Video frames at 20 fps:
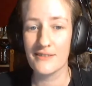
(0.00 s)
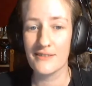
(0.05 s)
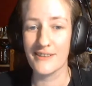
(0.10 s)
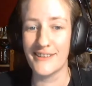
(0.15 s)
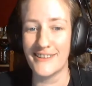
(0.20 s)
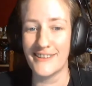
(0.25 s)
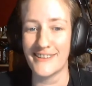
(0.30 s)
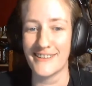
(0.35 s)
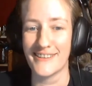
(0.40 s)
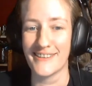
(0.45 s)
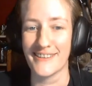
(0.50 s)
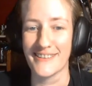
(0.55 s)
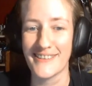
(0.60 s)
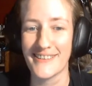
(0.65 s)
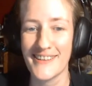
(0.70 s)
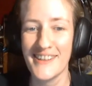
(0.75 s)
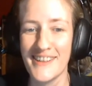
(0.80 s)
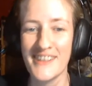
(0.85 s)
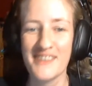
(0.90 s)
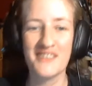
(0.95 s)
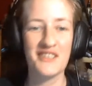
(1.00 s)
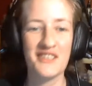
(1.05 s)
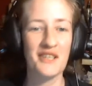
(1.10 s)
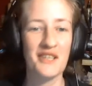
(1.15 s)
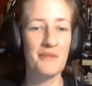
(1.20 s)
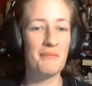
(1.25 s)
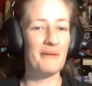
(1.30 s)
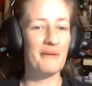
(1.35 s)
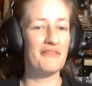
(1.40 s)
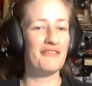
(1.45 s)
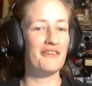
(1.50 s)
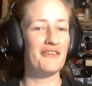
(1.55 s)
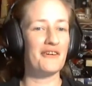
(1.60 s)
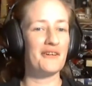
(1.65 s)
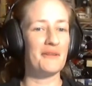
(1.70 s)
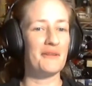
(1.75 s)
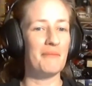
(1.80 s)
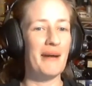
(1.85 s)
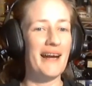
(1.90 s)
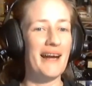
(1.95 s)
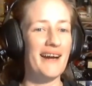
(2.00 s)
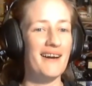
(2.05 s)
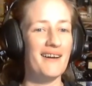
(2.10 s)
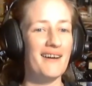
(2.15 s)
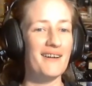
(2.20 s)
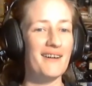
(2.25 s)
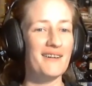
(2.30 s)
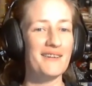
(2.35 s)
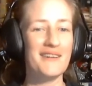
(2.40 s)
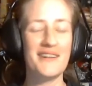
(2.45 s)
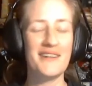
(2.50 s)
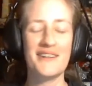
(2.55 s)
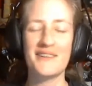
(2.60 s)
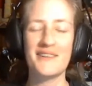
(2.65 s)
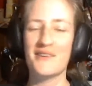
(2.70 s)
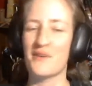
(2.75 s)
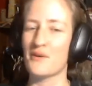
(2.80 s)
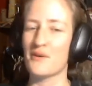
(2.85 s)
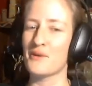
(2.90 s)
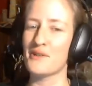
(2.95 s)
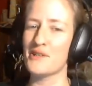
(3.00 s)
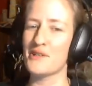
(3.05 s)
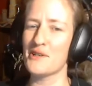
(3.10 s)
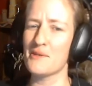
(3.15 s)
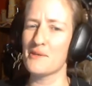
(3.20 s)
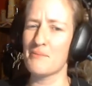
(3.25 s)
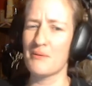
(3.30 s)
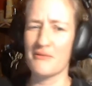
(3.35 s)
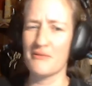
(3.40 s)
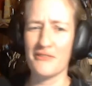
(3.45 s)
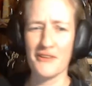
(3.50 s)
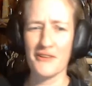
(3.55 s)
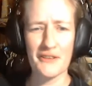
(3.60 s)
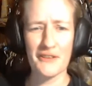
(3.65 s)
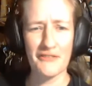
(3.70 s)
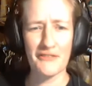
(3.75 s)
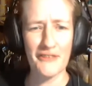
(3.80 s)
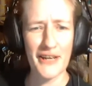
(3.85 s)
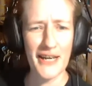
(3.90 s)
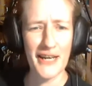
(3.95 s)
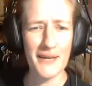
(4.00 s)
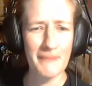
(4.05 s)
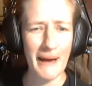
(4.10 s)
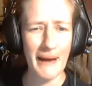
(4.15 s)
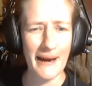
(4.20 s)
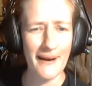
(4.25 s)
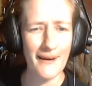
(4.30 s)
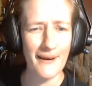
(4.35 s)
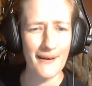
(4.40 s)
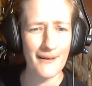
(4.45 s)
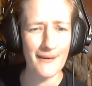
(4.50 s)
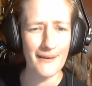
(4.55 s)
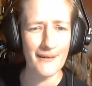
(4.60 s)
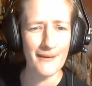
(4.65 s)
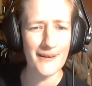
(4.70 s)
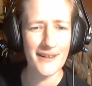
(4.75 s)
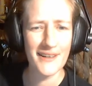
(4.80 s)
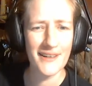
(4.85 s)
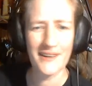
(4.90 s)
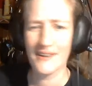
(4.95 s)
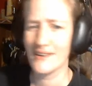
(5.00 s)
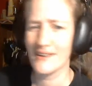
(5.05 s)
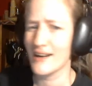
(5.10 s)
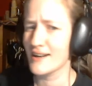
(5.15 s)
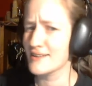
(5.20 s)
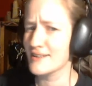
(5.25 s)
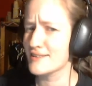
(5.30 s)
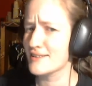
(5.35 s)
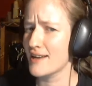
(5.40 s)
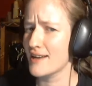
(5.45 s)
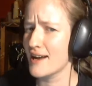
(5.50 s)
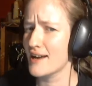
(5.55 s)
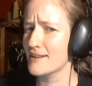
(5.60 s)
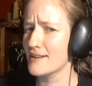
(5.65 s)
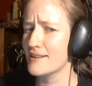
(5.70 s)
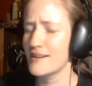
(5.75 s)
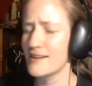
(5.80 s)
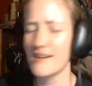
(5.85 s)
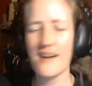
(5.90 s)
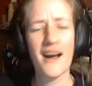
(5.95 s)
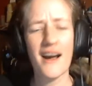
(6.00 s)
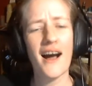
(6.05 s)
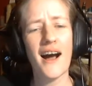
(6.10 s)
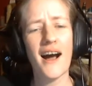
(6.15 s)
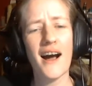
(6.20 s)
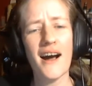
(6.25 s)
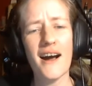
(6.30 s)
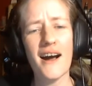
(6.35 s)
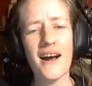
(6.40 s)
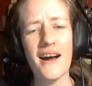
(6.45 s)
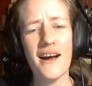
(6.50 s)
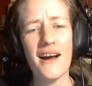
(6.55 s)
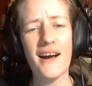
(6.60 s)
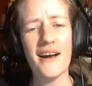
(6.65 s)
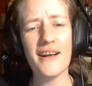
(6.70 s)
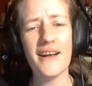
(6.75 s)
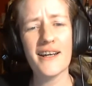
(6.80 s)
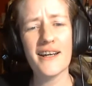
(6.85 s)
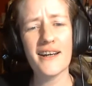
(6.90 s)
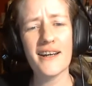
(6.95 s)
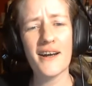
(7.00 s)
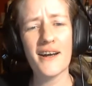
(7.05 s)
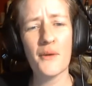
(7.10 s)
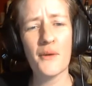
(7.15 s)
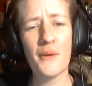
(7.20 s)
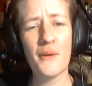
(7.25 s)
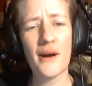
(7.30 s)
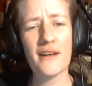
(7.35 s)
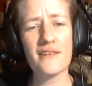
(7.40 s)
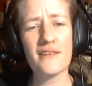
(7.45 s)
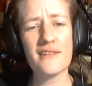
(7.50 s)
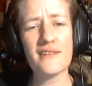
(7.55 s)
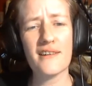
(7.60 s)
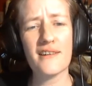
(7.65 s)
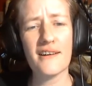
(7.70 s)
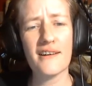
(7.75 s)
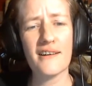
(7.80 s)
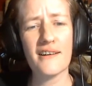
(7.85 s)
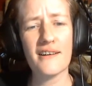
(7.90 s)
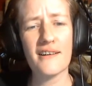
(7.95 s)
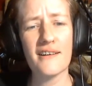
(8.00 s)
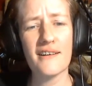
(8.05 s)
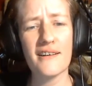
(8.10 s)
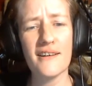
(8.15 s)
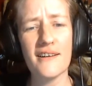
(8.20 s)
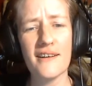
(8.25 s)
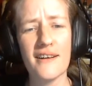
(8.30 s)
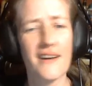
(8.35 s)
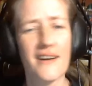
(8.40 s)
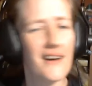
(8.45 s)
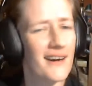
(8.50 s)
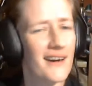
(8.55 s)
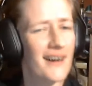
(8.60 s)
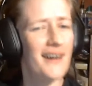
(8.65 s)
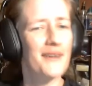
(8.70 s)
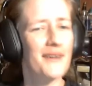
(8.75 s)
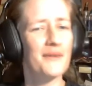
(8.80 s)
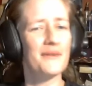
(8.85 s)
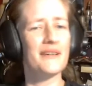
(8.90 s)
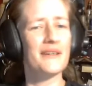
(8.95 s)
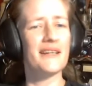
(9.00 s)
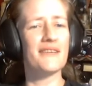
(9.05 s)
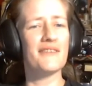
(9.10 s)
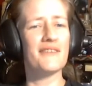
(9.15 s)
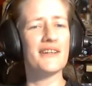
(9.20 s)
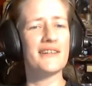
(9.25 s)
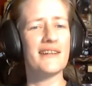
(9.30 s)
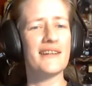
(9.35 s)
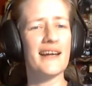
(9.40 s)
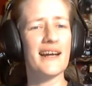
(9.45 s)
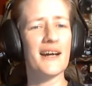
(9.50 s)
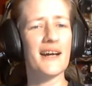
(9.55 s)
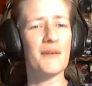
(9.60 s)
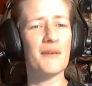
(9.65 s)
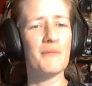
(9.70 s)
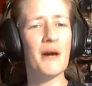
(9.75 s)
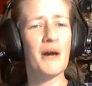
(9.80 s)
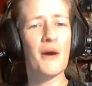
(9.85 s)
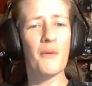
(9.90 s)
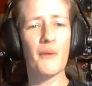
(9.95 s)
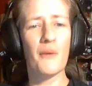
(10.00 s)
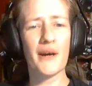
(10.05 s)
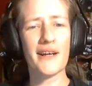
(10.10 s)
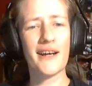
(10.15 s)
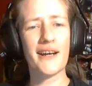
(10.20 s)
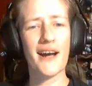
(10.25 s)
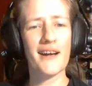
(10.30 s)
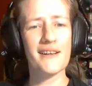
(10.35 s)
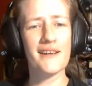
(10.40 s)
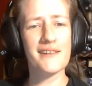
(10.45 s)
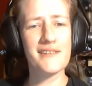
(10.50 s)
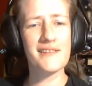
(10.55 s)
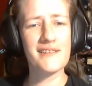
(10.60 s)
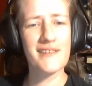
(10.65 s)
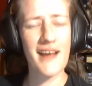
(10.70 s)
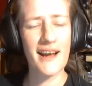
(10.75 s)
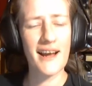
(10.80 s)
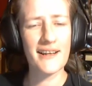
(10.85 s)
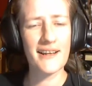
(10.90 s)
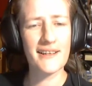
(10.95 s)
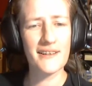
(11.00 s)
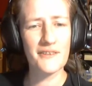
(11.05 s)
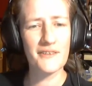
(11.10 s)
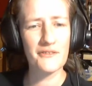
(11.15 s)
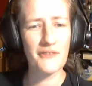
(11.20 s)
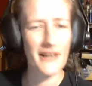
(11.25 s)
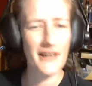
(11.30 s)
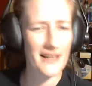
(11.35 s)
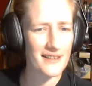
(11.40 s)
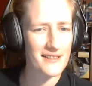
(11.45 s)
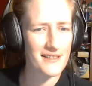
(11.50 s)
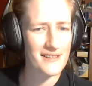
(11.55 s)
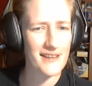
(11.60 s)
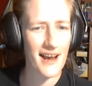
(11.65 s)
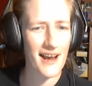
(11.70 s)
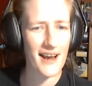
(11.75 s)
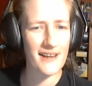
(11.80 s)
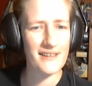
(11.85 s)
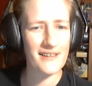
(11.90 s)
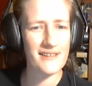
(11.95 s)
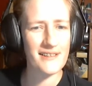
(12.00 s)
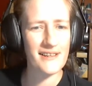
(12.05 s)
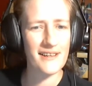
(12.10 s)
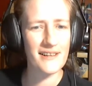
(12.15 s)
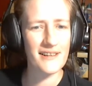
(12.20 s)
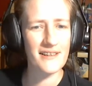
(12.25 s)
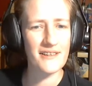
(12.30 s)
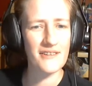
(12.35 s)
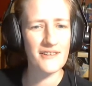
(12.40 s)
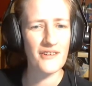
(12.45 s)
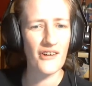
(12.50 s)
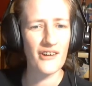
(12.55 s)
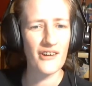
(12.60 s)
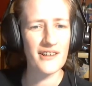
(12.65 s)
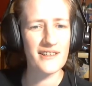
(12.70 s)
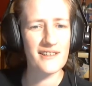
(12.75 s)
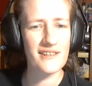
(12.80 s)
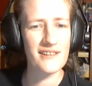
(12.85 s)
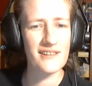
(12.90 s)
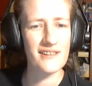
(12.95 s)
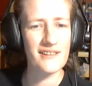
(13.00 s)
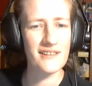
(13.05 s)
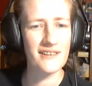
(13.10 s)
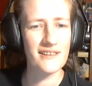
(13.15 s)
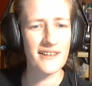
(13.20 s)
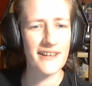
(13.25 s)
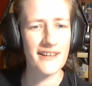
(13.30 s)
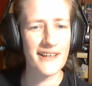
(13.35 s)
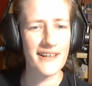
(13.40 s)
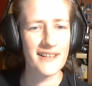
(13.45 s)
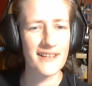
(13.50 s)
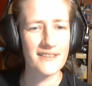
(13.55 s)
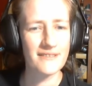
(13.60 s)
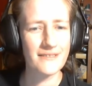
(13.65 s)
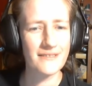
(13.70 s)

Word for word: do you prefer the male or do you prefer the female? And I said, you know what, sir? I don't give a damn what kind of sack it ransacks in as long as it's clean.